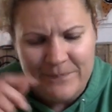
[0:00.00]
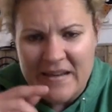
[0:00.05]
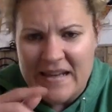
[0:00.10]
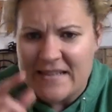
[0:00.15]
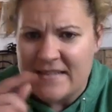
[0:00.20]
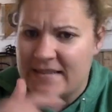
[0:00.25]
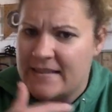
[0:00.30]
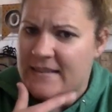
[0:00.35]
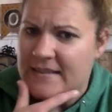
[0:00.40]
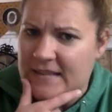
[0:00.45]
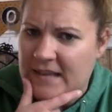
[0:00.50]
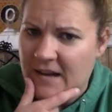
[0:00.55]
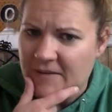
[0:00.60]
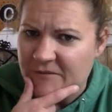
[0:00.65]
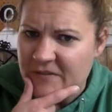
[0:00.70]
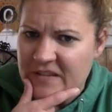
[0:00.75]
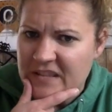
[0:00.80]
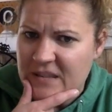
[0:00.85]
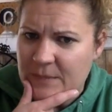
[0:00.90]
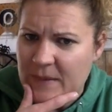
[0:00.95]
It
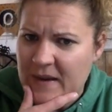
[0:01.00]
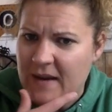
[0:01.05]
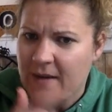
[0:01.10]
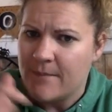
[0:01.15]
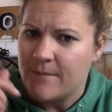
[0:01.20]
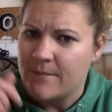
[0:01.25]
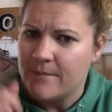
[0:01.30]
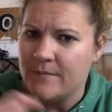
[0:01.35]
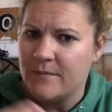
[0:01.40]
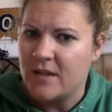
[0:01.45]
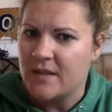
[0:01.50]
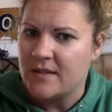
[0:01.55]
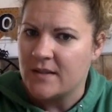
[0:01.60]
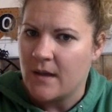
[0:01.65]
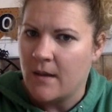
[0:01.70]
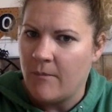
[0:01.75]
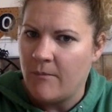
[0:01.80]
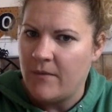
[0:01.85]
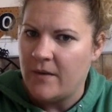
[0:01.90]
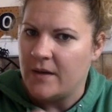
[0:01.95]
discomfits me.
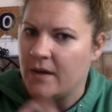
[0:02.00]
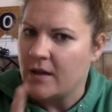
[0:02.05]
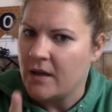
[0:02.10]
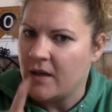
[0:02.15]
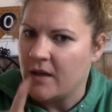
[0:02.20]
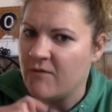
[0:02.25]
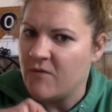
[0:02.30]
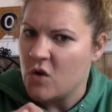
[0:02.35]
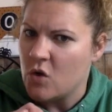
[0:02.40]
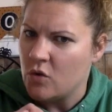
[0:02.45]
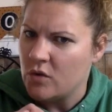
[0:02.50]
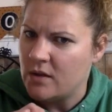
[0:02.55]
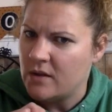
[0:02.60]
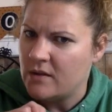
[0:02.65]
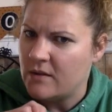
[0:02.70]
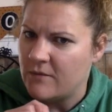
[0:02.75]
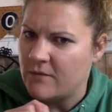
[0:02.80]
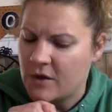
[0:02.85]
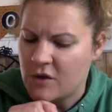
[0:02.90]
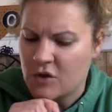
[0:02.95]
It confuses
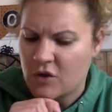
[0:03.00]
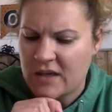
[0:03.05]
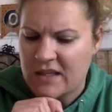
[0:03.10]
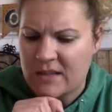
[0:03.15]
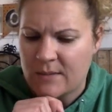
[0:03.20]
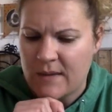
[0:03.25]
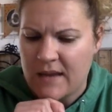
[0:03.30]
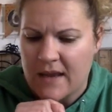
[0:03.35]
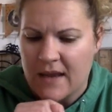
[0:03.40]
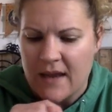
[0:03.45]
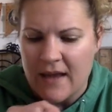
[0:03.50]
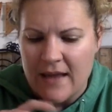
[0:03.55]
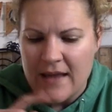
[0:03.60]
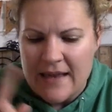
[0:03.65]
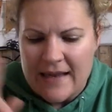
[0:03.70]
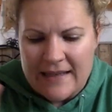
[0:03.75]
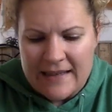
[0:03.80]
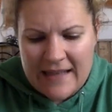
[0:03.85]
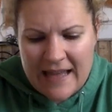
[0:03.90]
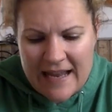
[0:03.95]
and frustrates me.
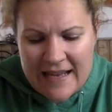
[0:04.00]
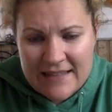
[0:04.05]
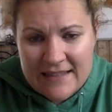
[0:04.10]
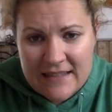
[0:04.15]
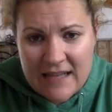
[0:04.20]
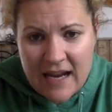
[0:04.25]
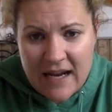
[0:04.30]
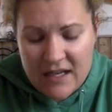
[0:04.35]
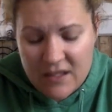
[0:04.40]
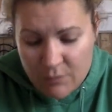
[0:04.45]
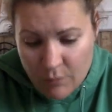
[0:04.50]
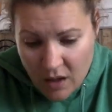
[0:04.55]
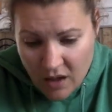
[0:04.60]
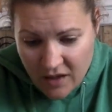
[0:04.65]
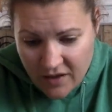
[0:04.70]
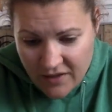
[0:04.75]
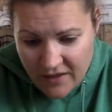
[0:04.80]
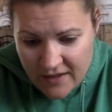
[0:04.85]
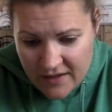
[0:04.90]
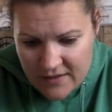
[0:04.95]
Last night,
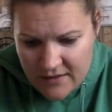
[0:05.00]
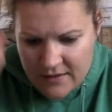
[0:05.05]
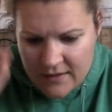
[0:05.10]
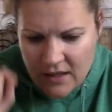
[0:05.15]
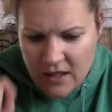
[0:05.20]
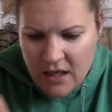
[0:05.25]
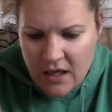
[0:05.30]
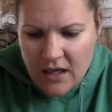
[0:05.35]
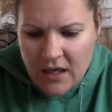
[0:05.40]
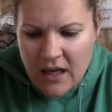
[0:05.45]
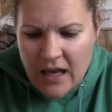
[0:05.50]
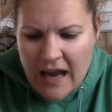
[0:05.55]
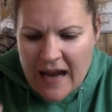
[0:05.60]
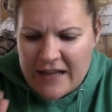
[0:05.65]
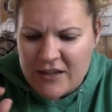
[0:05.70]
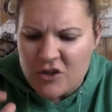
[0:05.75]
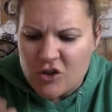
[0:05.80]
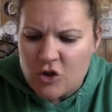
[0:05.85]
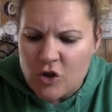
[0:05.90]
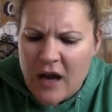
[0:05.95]
mark this,
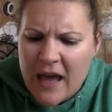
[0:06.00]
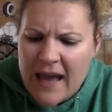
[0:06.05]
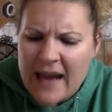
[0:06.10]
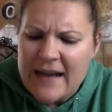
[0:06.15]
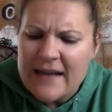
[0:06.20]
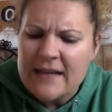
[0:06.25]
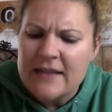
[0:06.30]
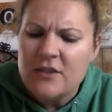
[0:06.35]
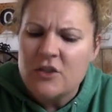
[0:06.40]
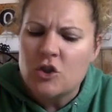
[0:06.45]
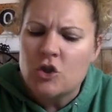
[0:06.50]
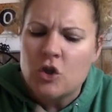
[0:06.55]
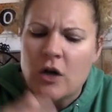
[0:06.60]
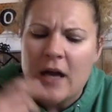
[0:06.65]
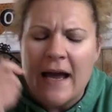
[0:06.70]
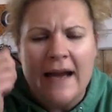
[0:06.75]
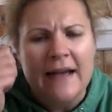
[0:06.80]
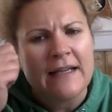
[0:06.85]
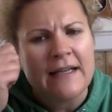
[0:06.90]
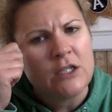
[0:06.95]
I
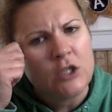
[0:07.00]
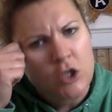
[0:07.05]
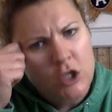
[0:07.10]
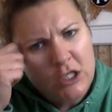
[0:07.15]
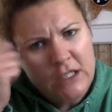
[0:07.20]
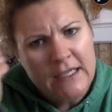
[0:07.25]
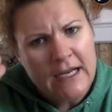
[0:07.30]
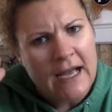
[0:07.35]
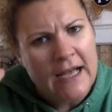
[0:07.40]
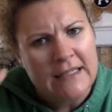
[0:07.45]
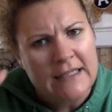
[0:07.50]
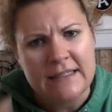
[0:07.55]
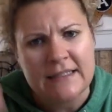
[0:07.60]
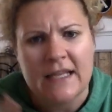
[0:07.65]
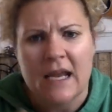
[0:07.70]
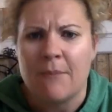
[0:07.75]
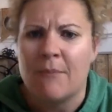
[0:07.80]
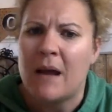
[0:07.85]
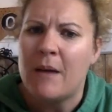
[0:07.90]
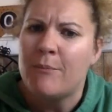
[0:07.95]
tried and could not
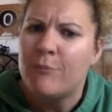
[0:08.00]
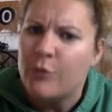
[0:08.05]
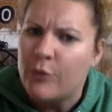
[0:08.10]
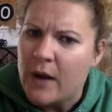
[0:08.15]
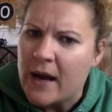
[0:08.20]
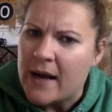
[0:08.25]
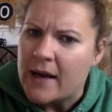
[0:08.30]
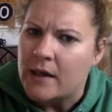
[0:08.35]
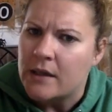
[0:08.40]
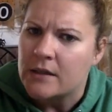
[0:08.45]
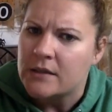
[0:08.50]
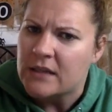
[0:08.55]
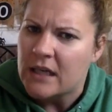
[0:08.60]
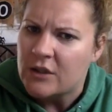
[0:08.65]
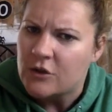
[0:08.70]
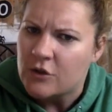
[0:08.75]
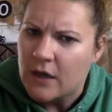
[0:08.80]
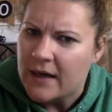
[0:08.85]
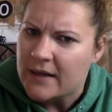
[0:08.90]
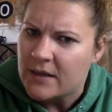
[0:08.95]
say my prayers. I
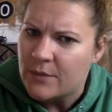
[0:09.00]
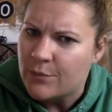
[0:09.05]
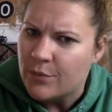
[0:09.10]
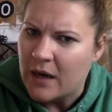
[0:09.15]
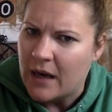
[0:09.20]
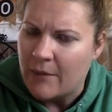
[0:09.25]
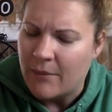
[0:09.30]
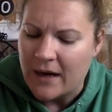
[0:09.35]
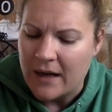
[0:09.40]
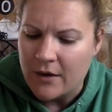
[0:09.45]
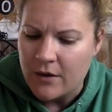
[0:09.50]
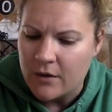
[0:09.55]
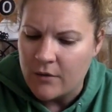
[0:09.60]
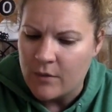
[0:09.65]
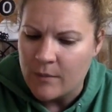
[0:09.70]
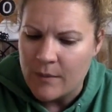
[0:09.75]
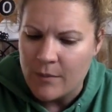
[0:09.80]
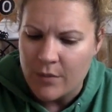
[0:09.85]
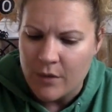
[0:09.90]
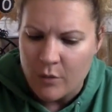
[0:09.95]
tried to pray, but I couldn't
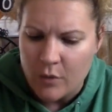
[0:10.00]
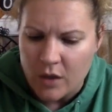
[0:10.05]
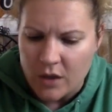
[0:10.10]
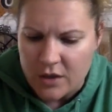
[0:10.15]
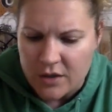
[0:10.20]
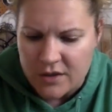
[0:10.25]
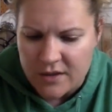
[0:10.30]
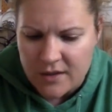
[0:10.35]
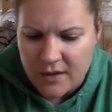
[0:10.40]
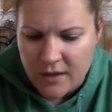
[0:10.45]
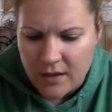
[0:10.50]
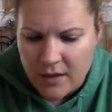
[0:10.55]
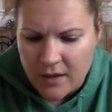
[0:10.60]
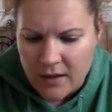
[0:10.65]
remember the words.